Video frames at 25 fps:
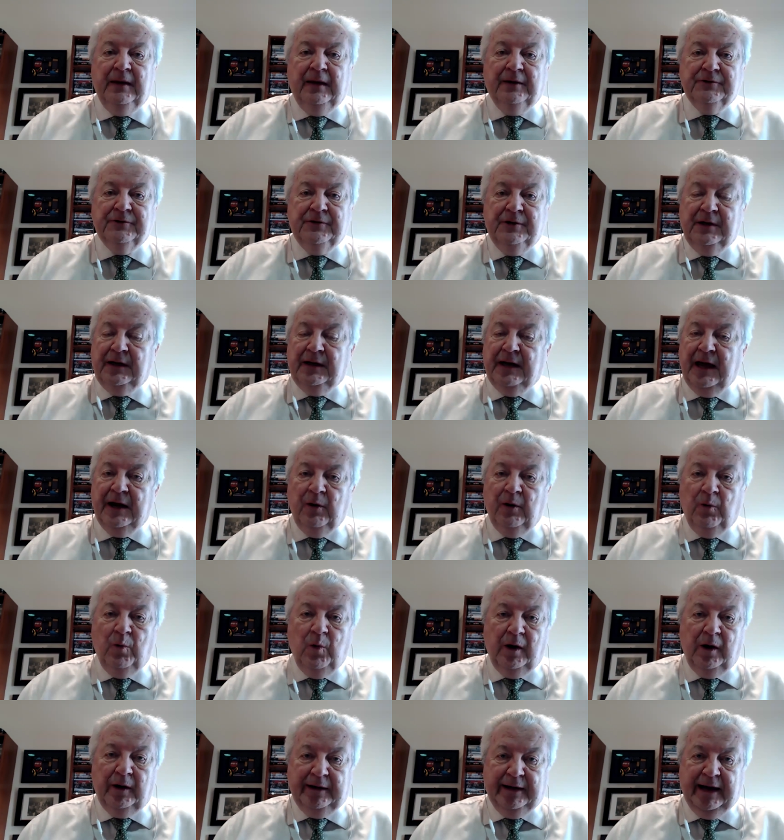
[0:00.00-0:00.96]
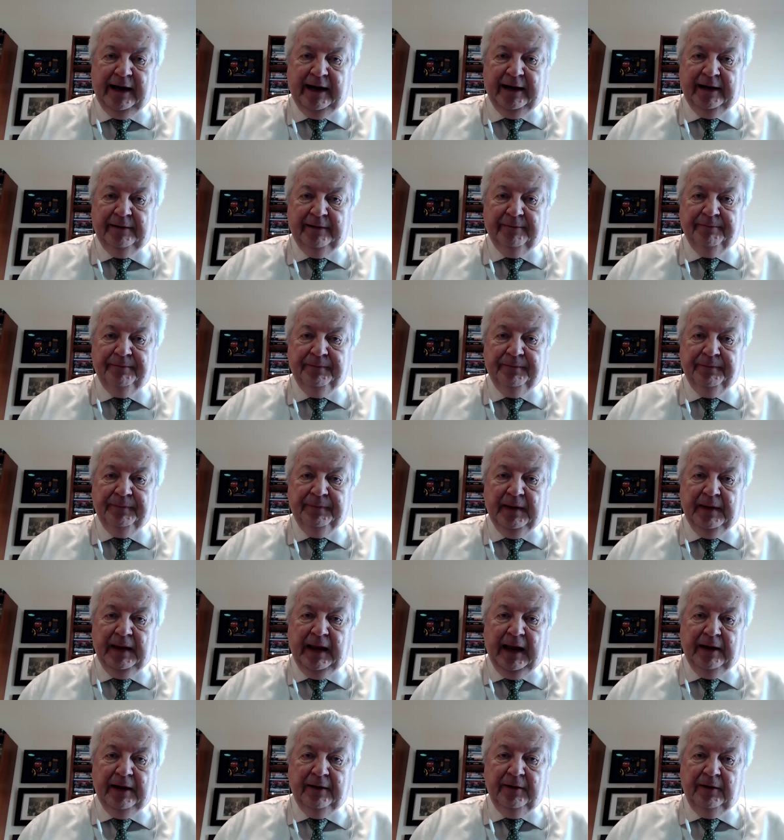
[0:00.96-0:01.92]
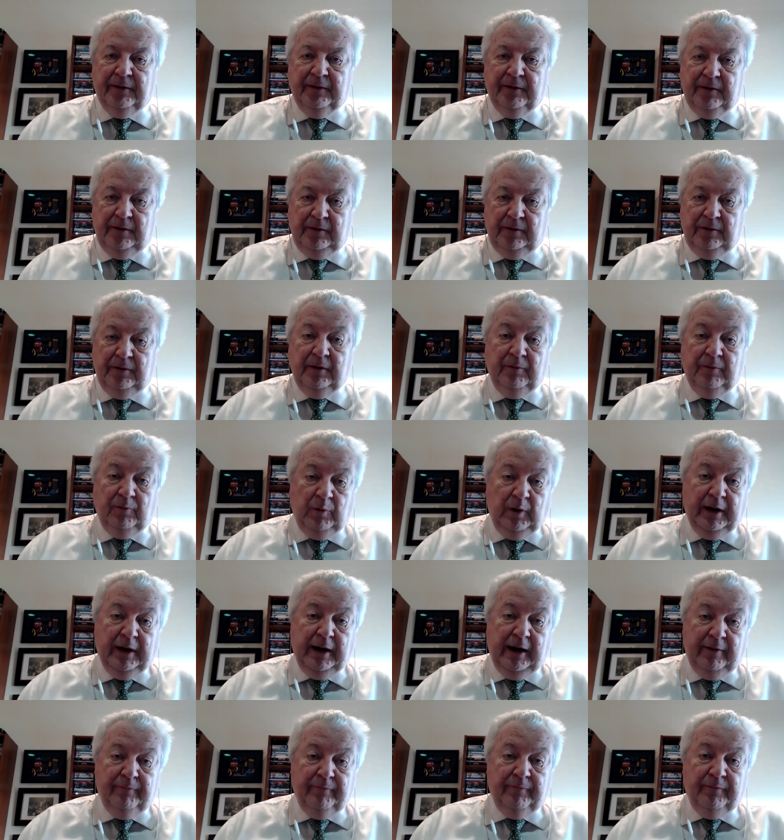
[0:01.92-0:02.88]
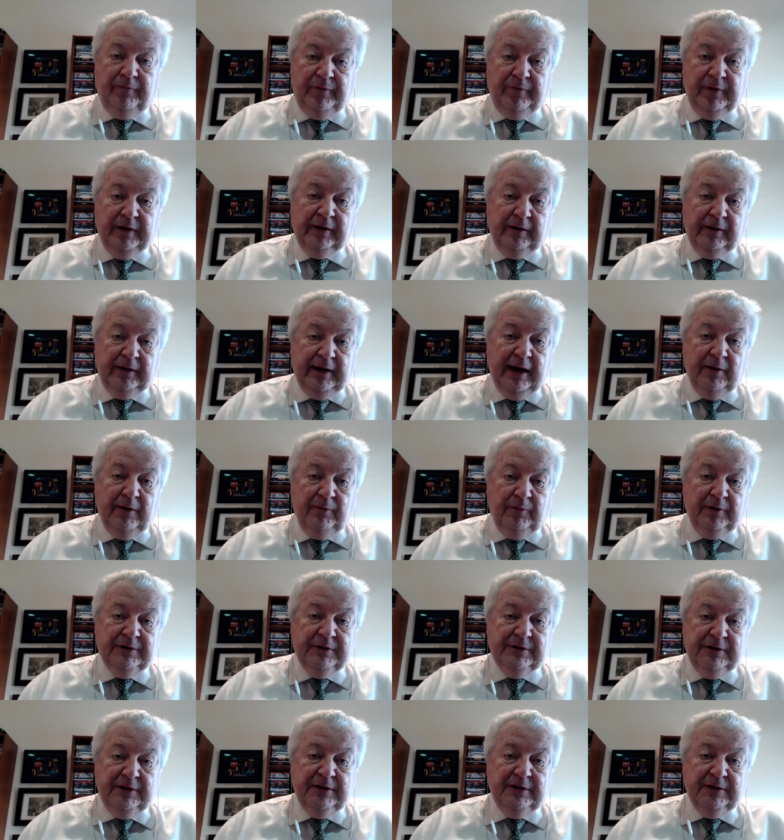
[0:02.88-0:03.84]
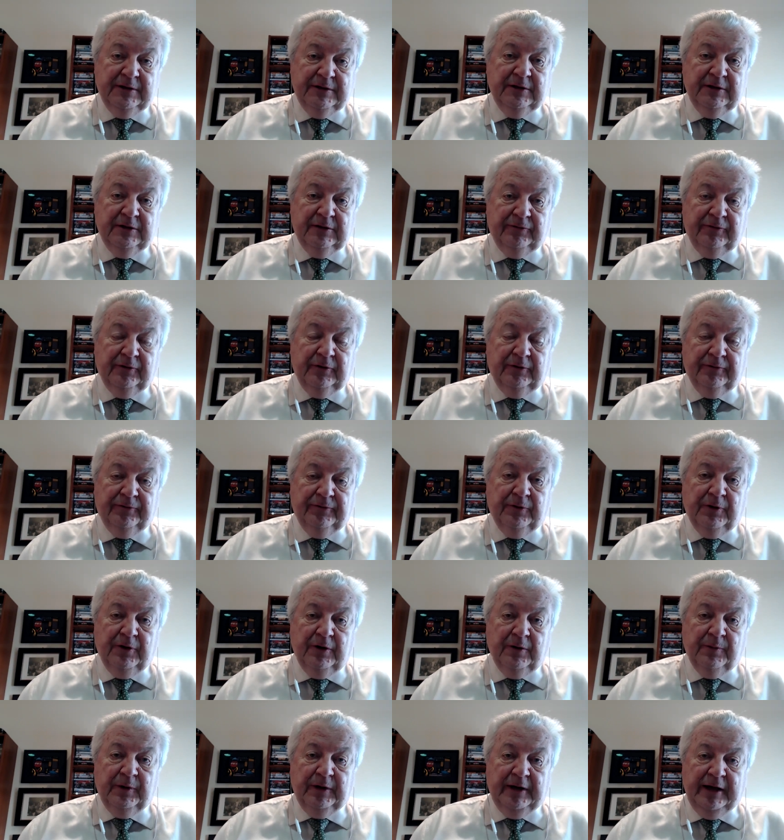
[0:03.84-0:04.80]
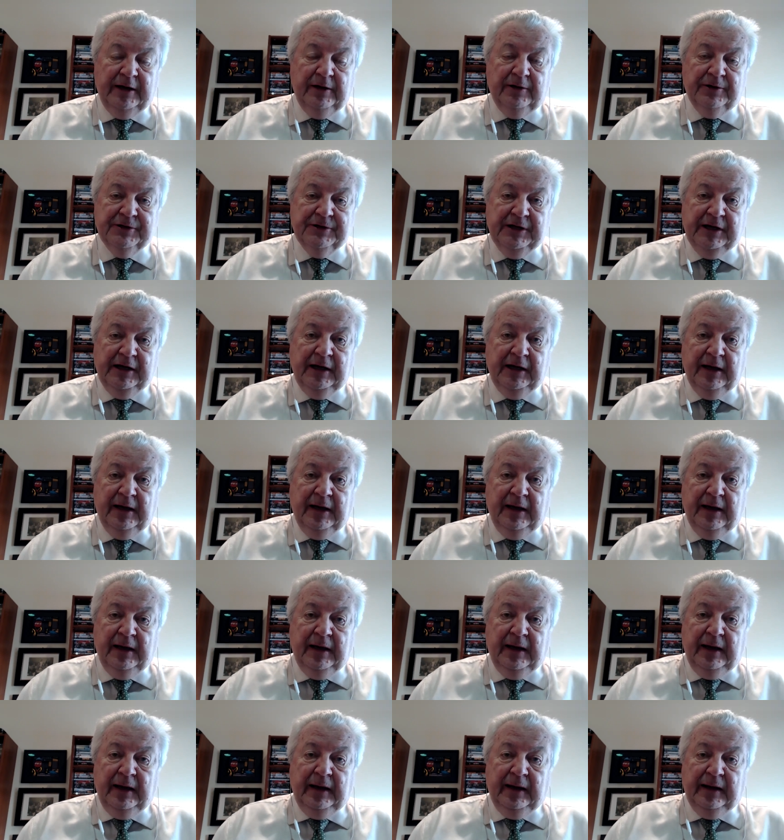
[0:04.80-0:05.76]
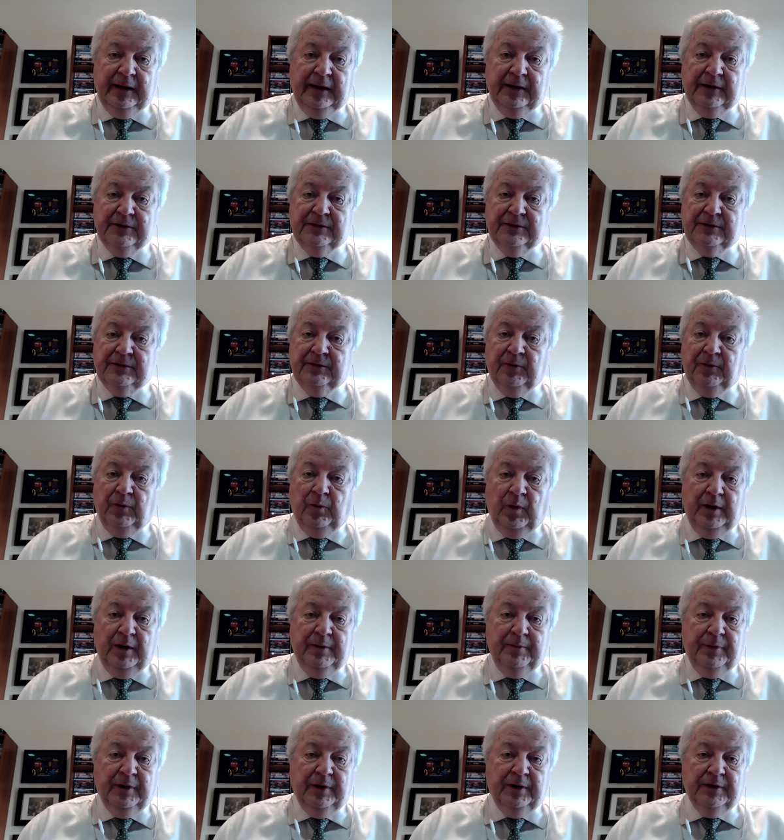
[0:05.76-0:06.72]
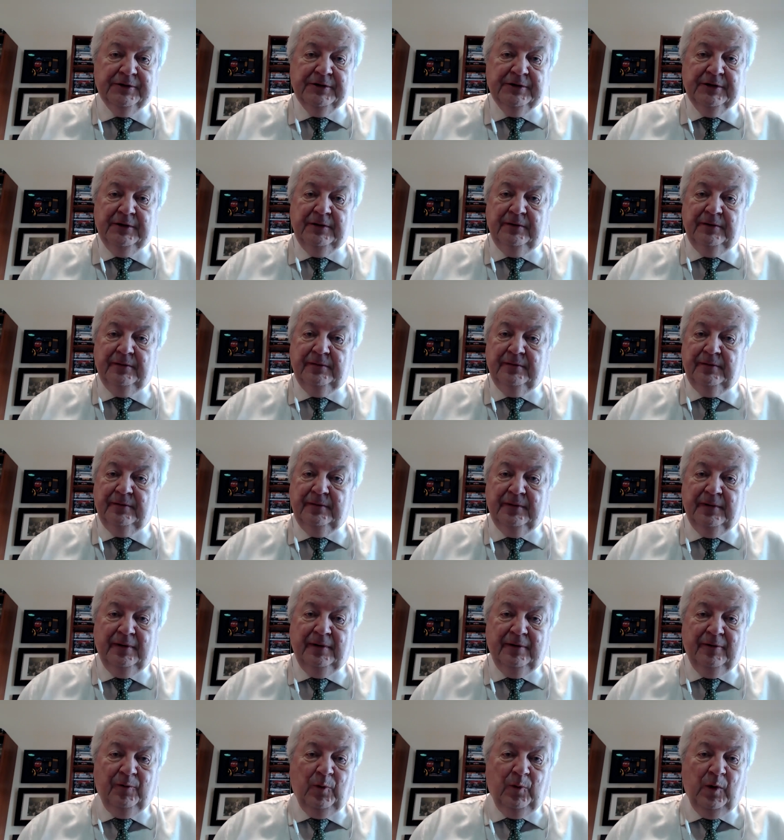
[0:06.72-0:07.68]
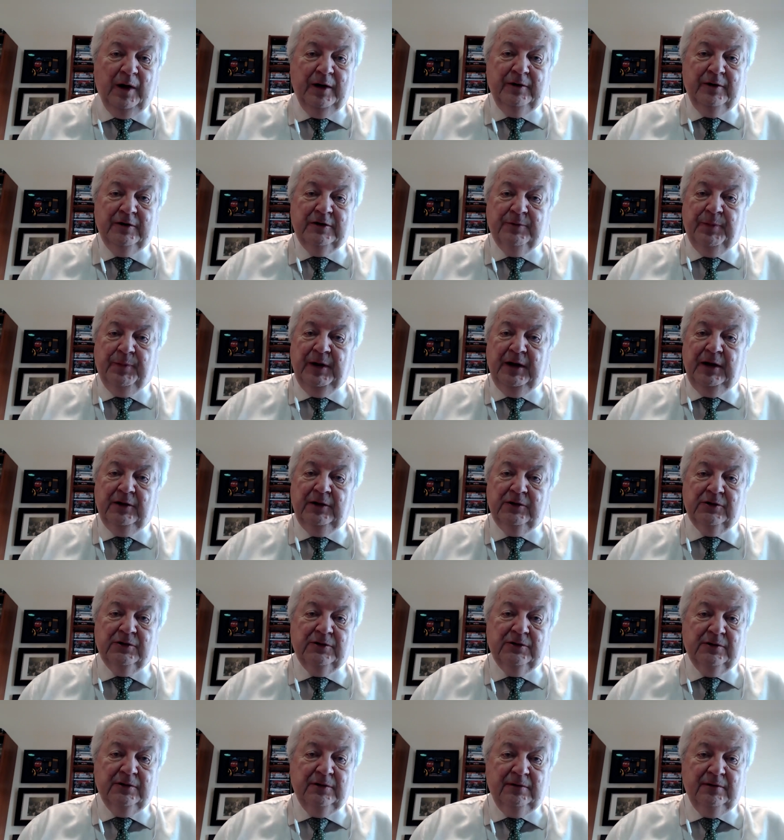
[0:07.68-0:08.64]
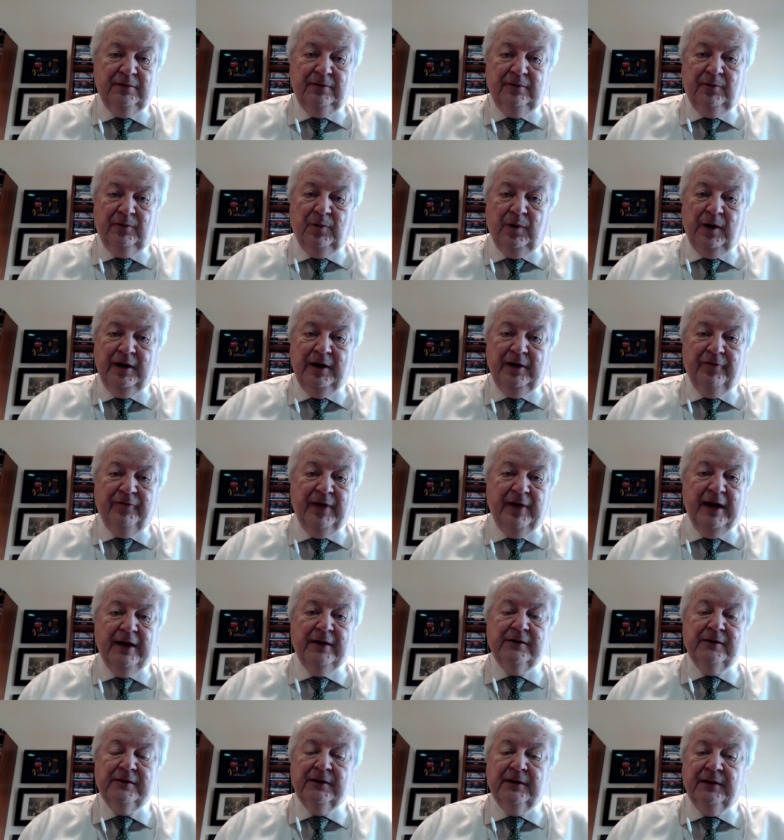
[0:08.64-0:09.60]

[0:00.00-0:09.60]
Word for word: So you got to work at it. And what I've figured out with Citizens for Affordable Energy is one person, one speech, one event,